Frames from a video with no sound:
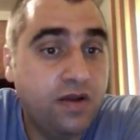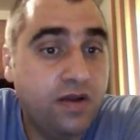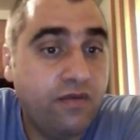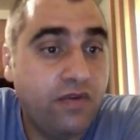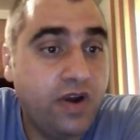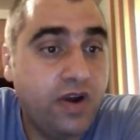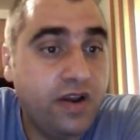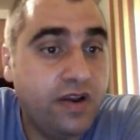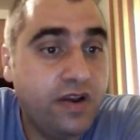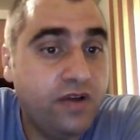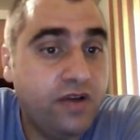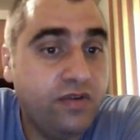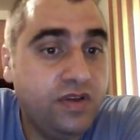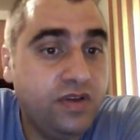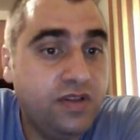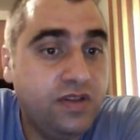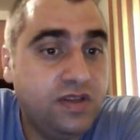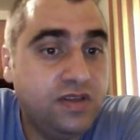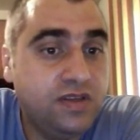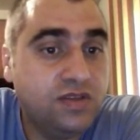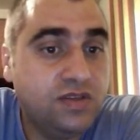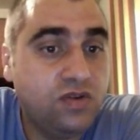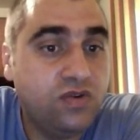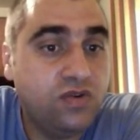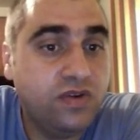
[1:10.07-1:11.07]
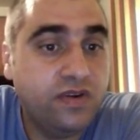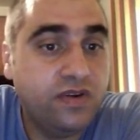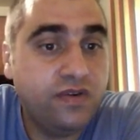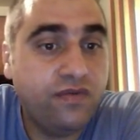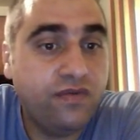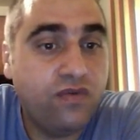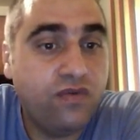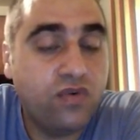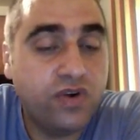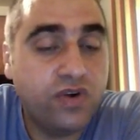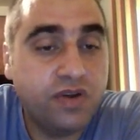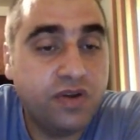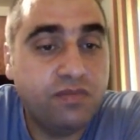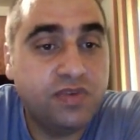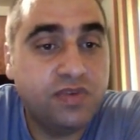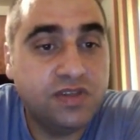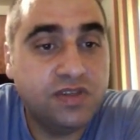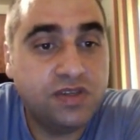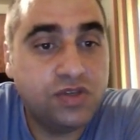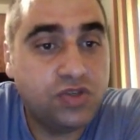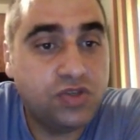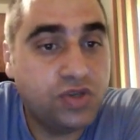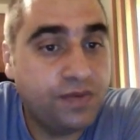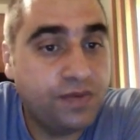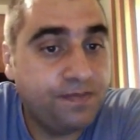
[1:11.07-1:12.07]
Right now it is on a 40
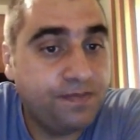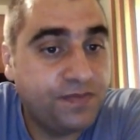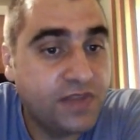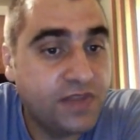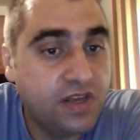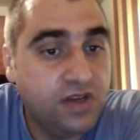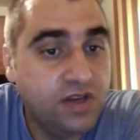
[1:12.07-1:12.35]
position.